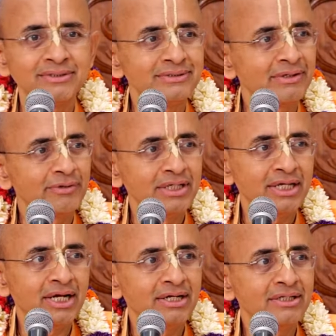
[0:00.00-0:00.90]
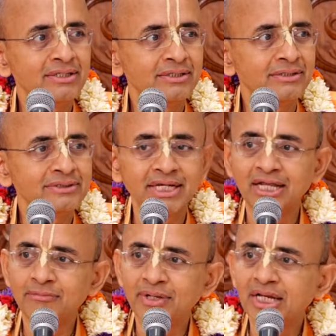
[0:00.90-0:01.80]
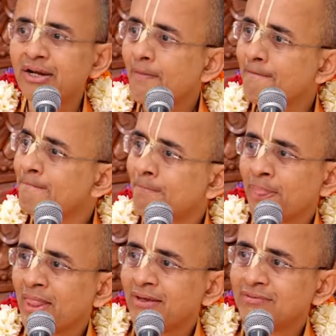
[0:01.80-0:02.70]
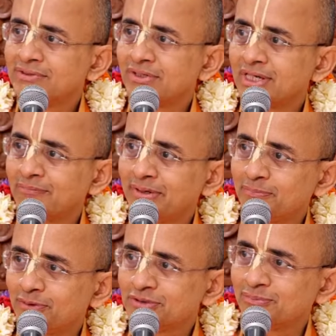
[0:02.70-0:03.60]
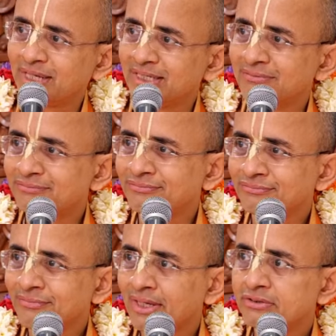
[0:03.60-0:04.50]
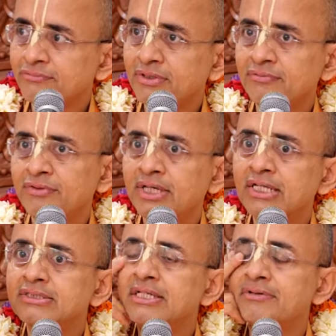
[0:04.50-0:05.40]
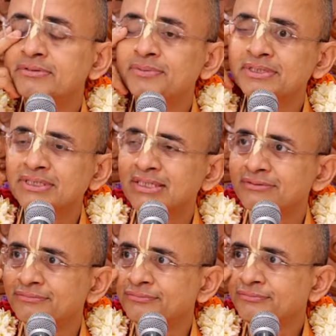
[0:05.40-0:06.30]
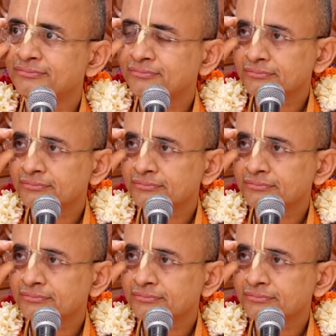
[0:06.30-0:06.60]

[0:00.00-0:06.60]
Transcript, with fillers: Uh, they only had uh, snail mail, hmm, which will come by postman. Hmm. So they vigorously was preaching. Hmm.